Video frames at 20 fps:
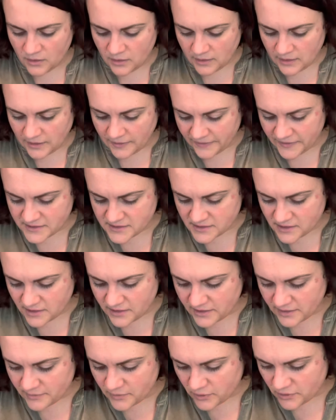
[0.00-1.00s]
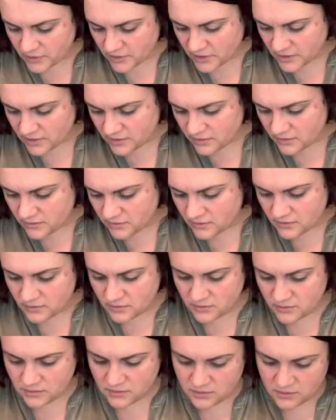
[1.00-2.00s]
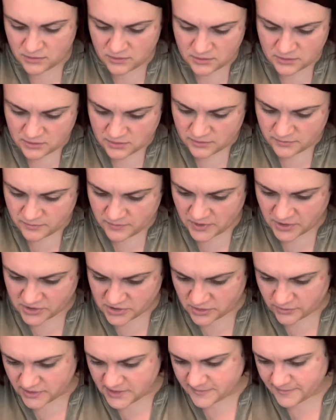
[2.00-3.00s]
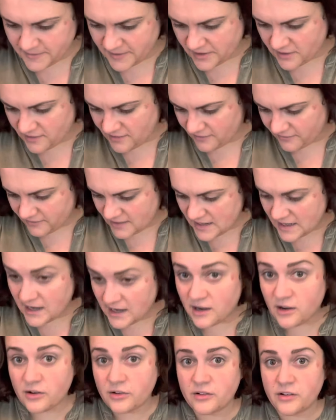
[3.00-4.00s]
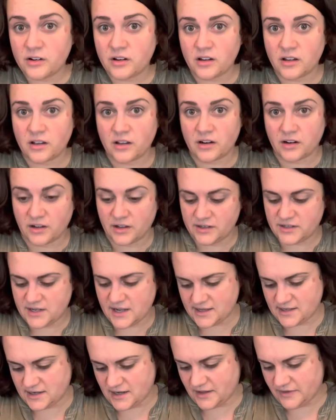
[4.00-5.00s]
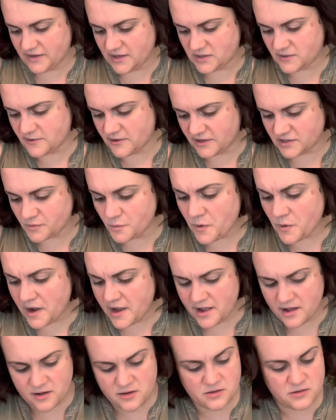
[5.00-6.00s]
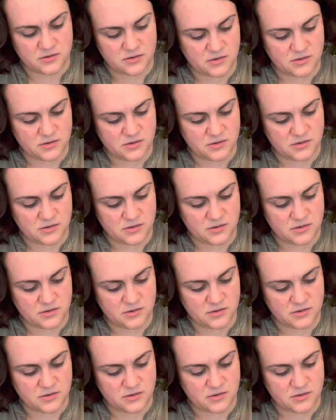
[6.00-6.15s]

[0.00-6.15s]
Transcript: On this cutting board, make sure we spin it all around and get a good test on this one as well.